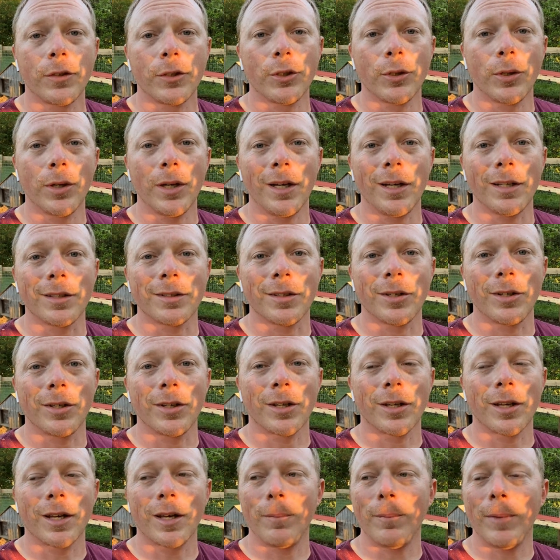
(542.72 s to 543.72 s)
joining us.
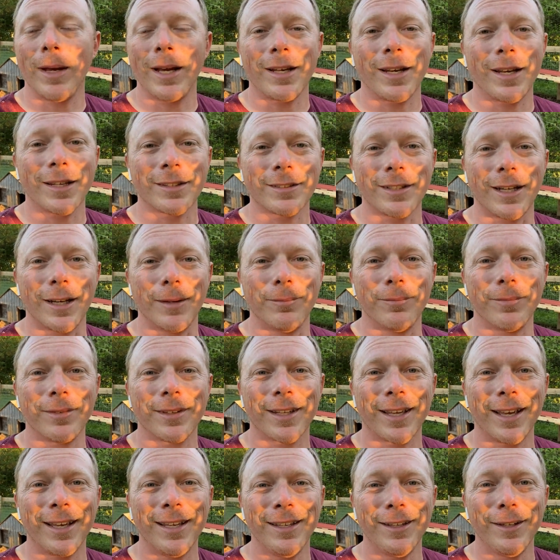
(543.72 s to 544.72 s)
Come back next time,
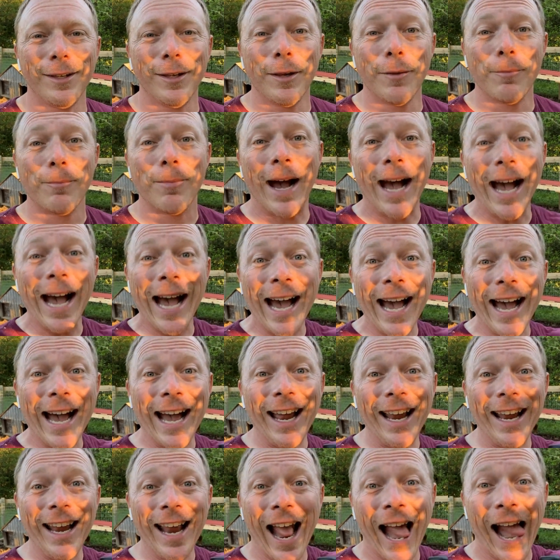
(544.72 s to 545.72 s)
okay?
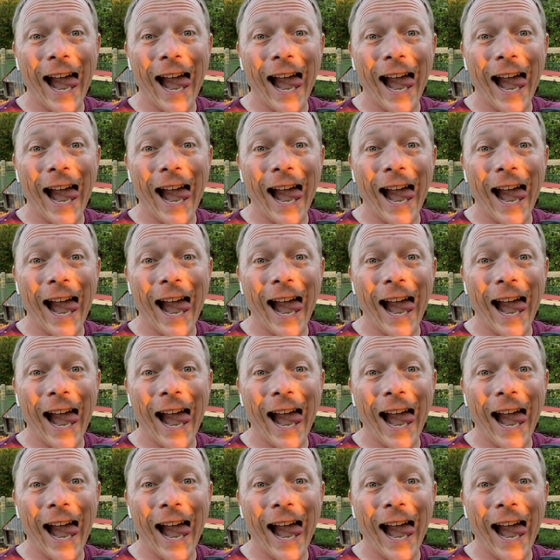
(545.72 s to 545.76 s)
Bye.